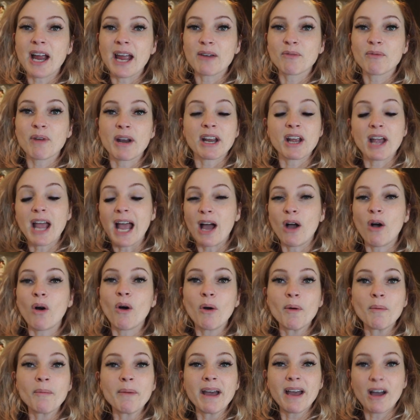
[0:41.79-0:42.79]
I run an
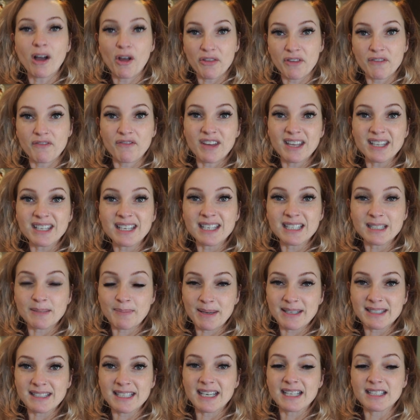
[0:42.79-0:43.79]
at-home health and fitness
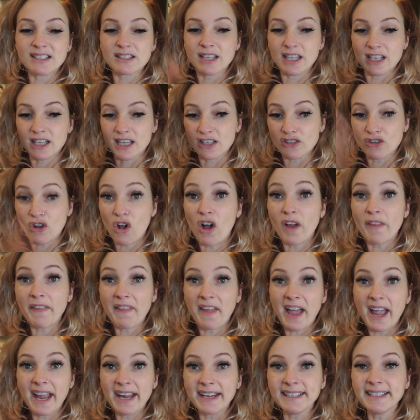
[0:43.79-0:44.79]
business that is
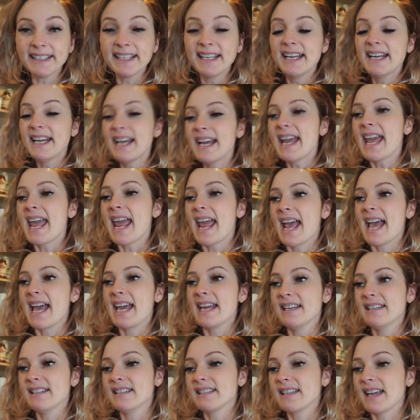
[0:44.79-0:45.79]
online,
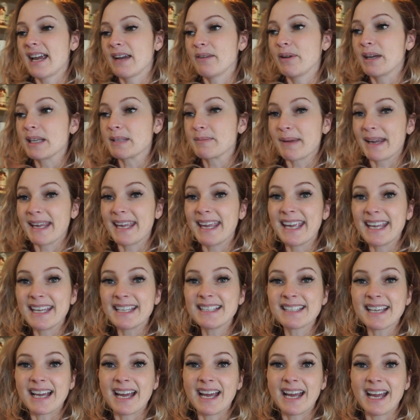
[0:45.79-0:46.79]
and I raise my
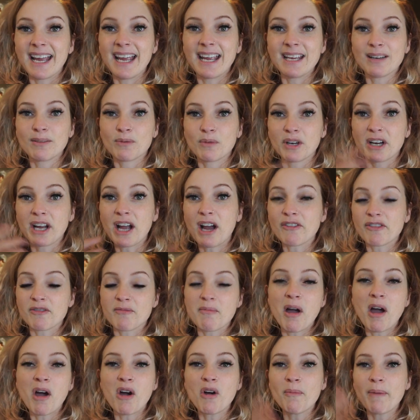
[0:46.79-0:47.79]
kids. I work out from
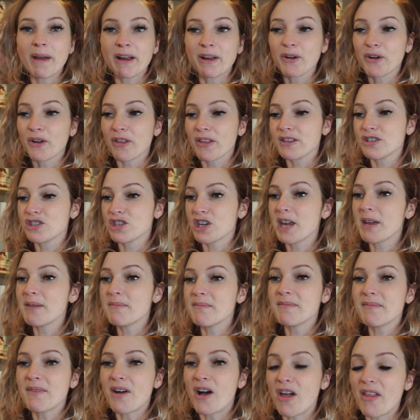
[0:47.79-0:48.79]
home. I go to the
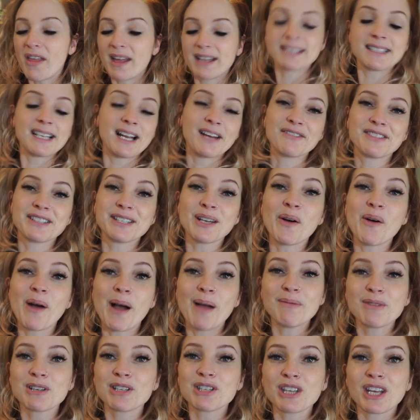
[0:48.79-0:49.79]
gym, all that stuff. So
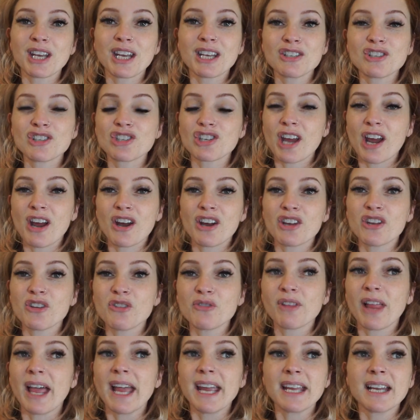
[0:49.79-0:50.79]
I'm just gonna share
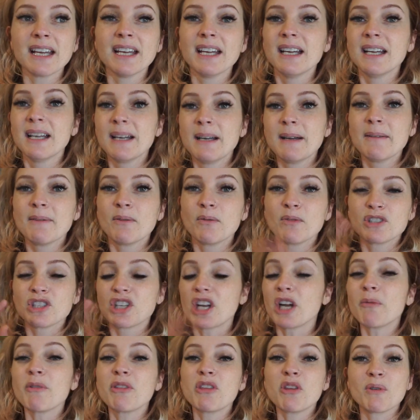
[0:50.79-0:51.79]

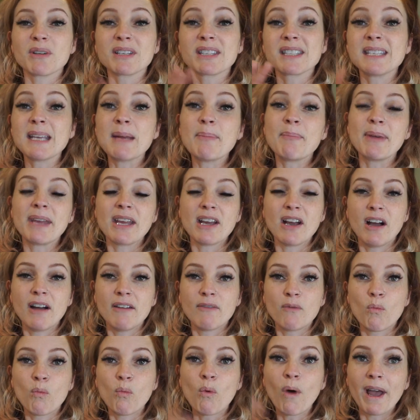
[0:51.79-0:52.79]
with you a snippet
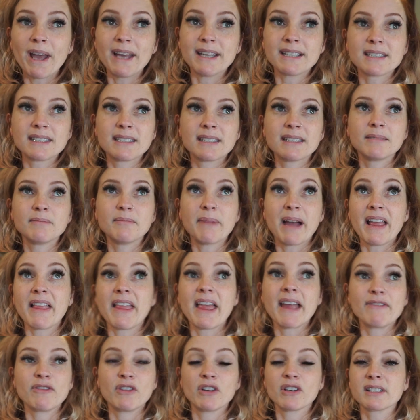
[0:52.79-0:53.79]
of what my
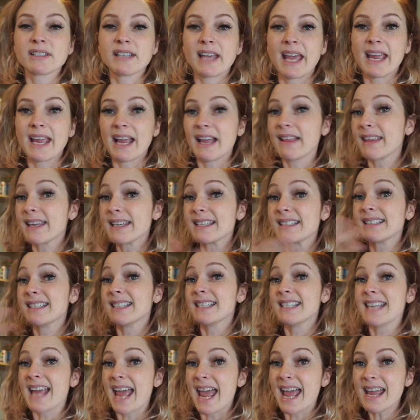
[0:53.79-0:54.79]
life looks like, at least
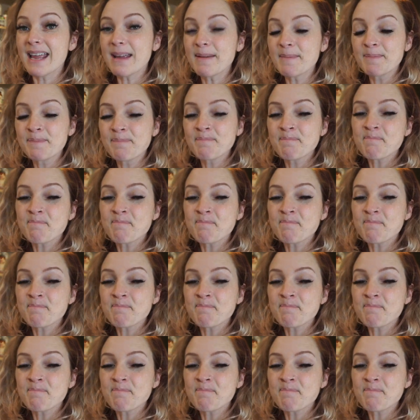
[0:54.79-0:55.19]
today.